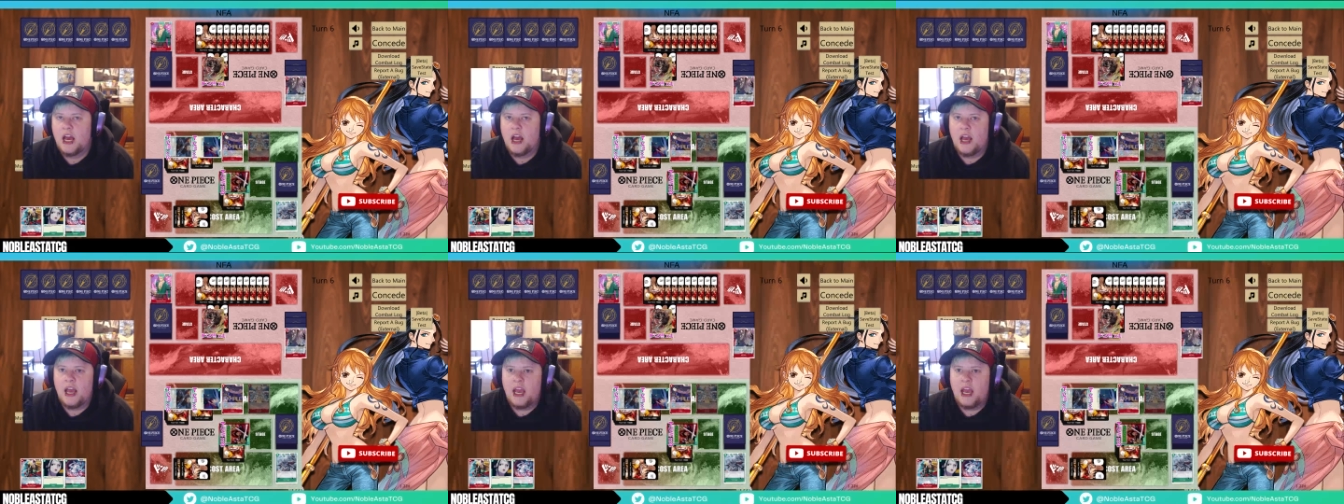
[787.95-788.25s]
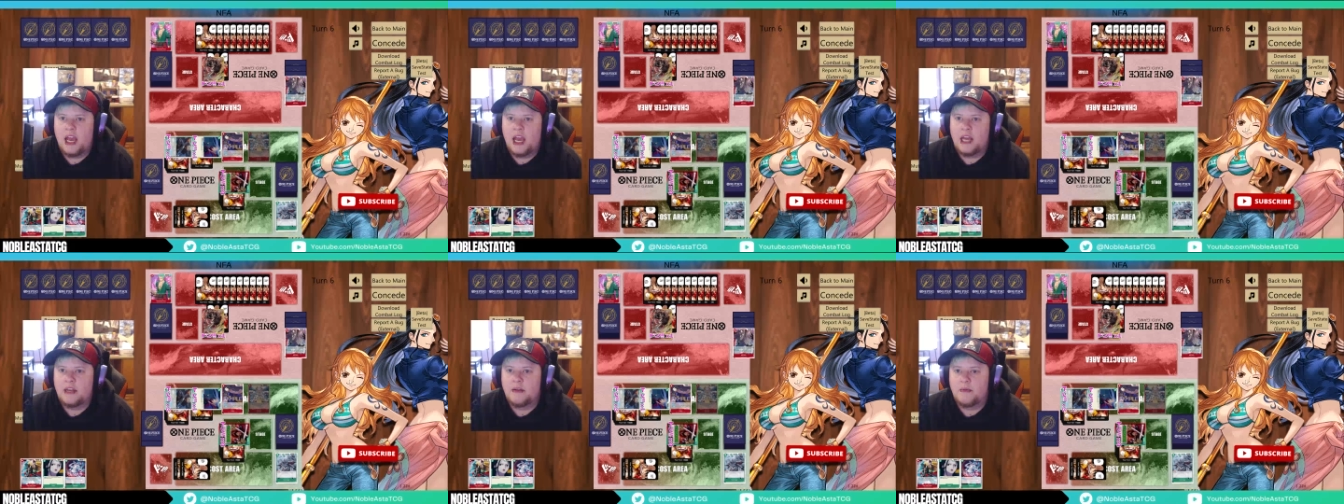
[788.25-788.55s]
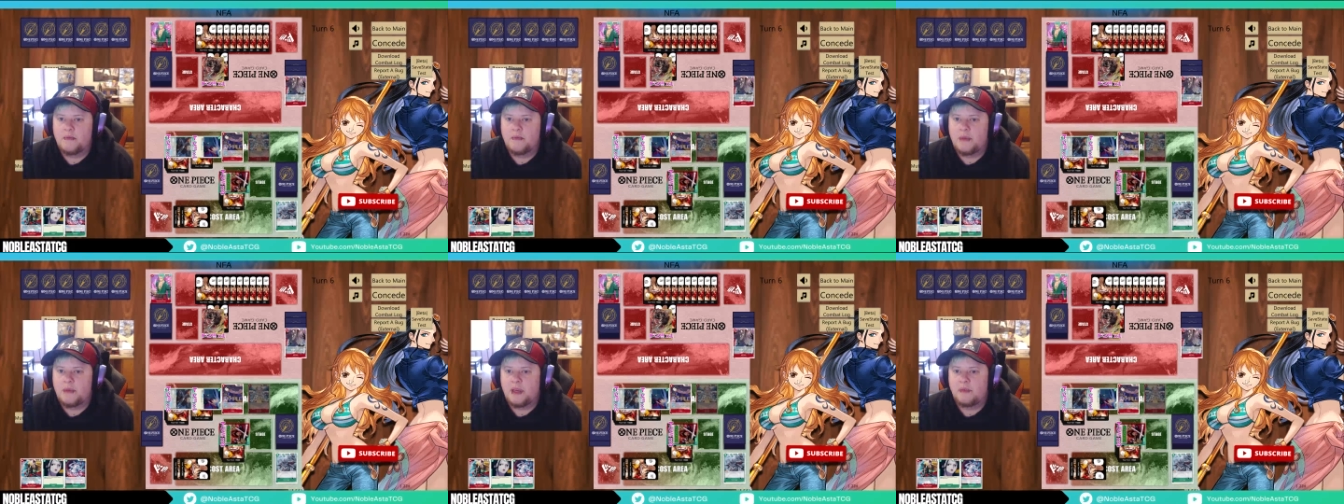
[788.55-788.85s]
and
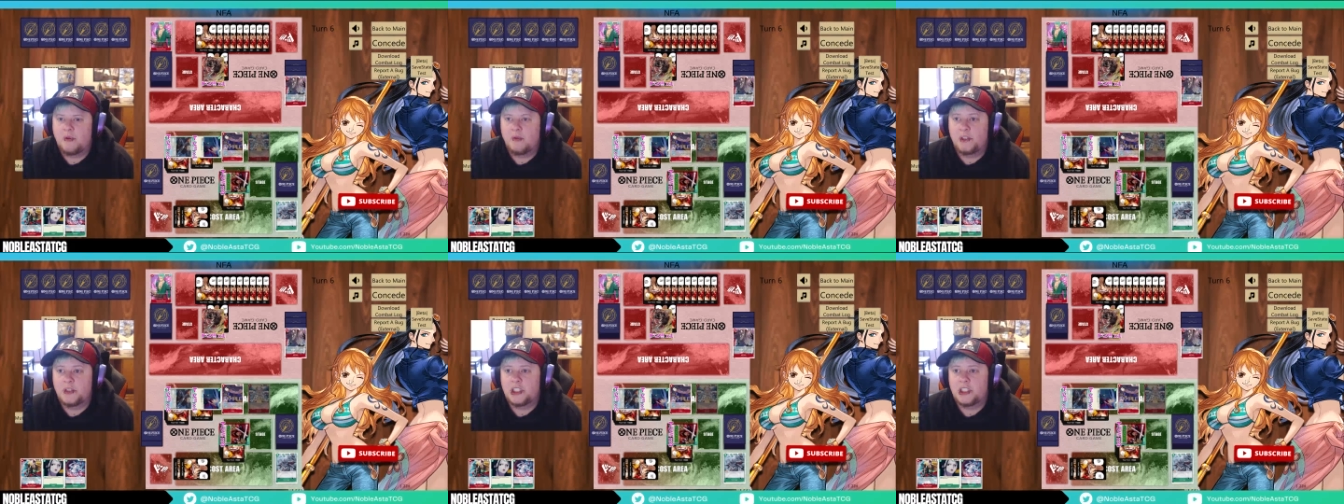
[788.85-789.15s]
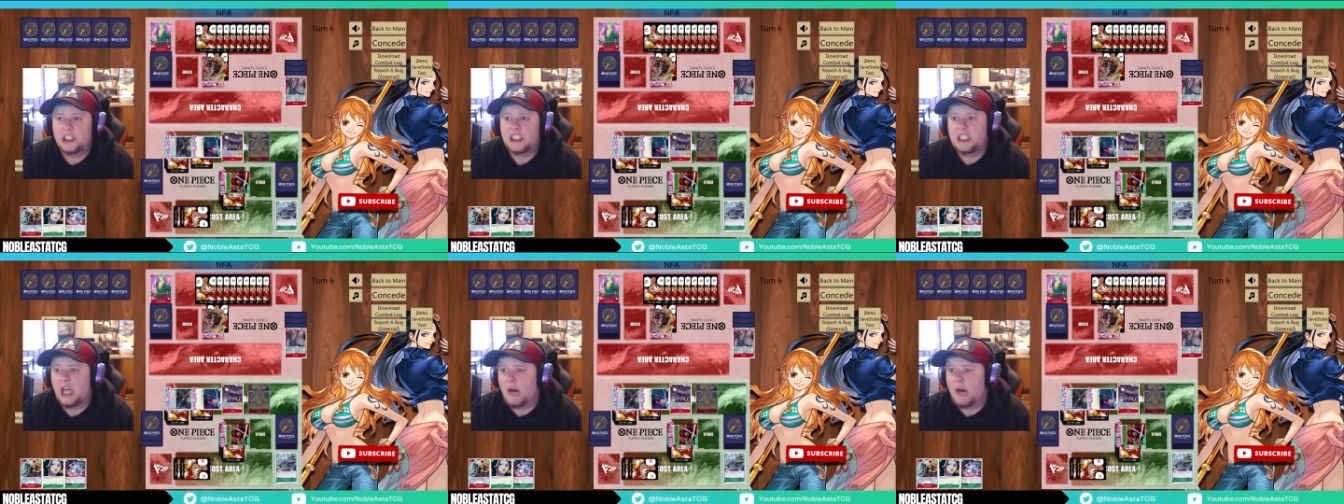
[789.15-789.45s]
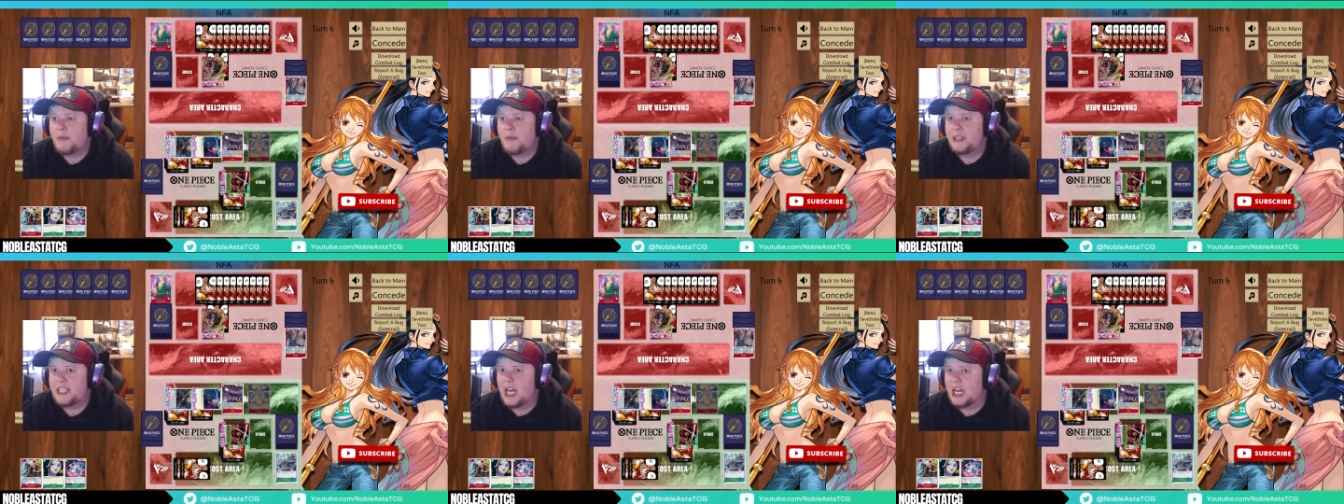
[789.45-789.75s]
people would just
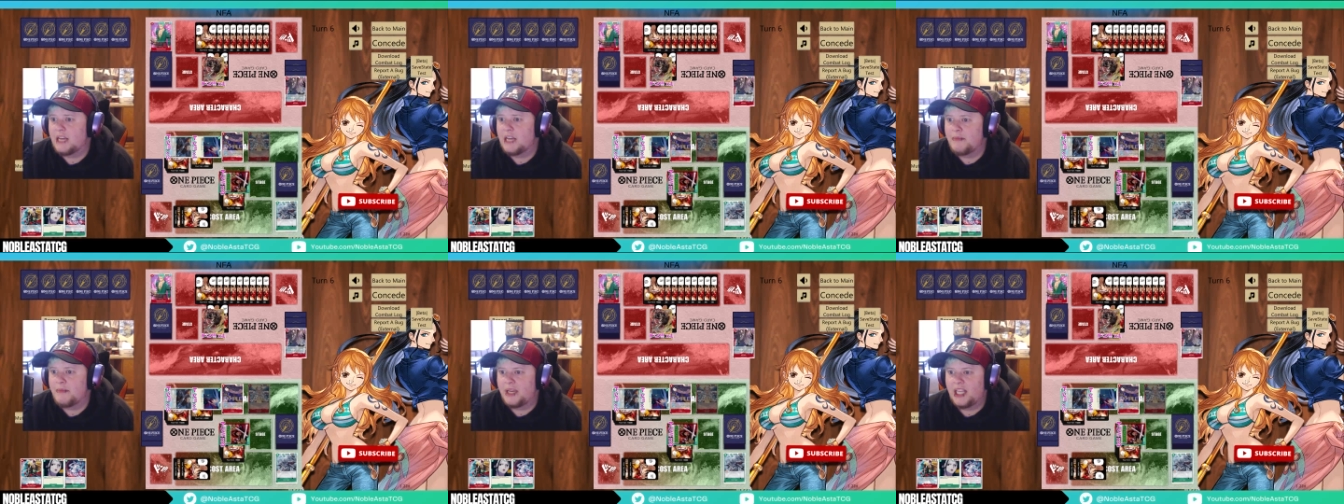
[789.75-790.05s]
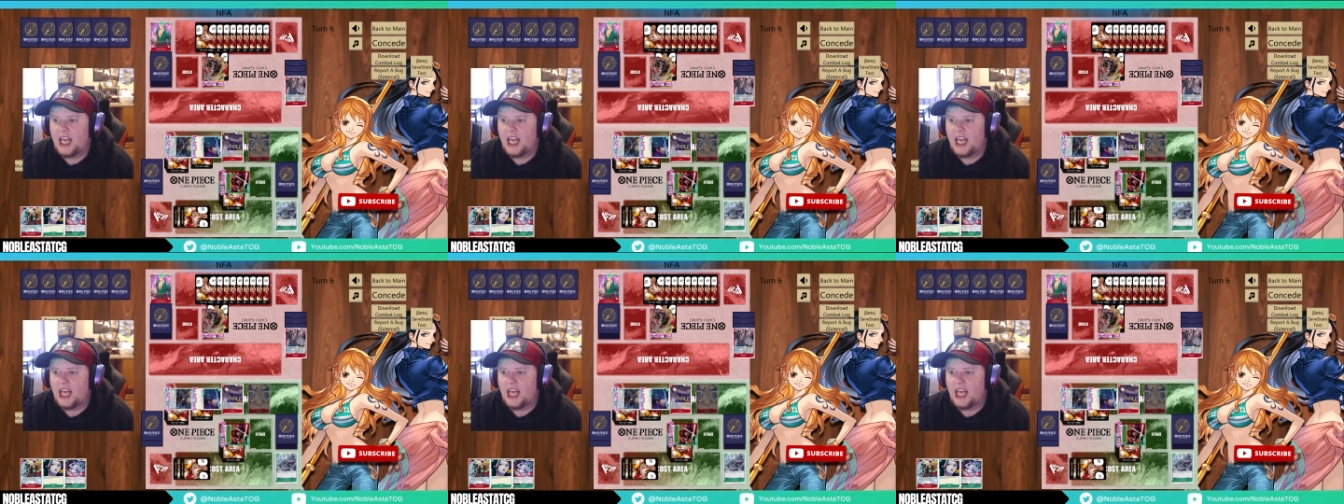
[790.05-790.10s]
stop attacking my